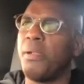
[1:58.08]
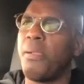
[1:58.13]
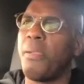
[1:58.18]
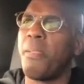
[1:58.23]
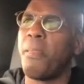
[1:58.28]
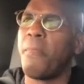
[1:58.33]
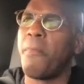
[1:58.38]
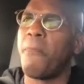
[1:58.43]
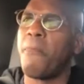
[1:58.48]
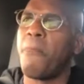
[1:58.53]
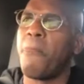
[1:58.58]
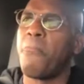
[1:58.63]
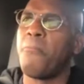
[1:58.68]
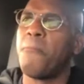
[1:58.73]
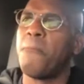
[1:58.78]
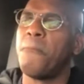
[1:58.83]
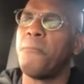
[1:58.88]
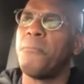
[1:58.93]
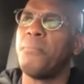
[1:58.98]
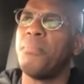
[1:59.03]

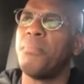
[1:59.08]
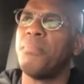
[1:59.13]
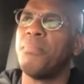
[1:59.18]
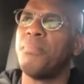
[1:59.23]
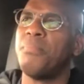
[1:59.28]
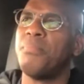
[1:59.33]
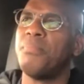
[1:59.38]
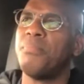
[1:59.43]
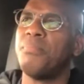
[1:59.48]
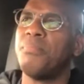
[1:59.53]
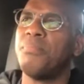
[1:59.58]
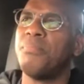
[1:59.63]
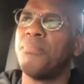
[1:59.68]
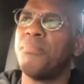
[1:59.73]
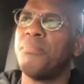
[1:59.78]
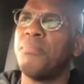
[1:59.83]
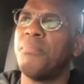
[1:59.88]
Nobody speaks.